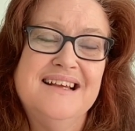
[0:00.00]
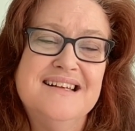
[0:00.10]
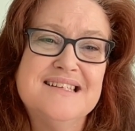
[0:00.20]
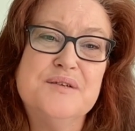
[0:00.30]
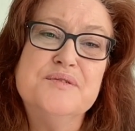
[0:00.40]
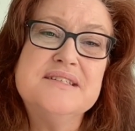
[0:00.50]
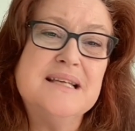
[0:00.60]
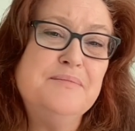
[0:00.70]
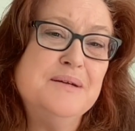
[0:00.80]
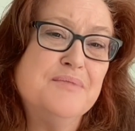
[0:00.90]
So
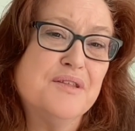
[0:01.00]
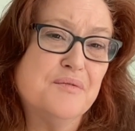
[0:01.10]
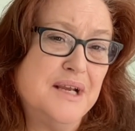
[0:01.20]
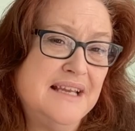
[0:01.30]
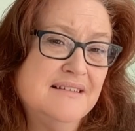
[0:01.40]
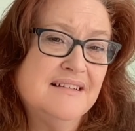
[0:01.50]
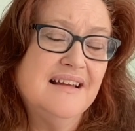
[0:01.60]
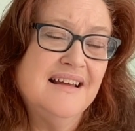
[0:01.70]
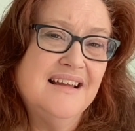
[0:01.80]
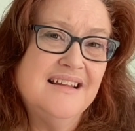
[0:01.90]
step number 3,
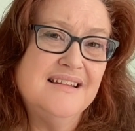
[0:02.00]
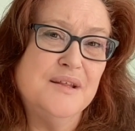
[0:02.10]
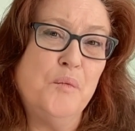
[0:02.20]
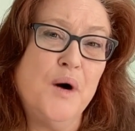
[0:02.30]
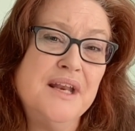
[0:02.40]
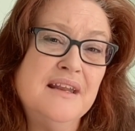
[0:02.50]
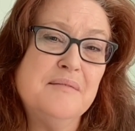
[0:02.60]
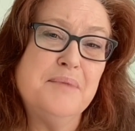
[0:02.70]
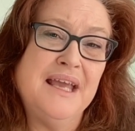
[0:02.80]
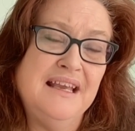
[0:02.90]
the
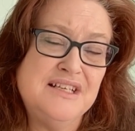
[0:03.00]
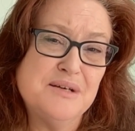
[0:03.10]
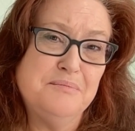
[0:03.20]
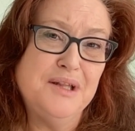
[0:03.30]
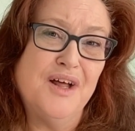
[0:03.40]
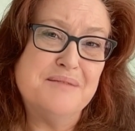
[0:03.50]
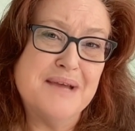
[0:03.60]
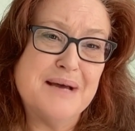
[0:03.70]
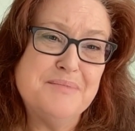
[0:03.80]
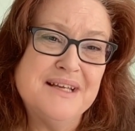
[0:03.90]
1-page plot
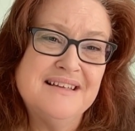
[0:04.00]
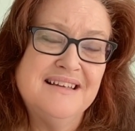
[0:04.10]
map.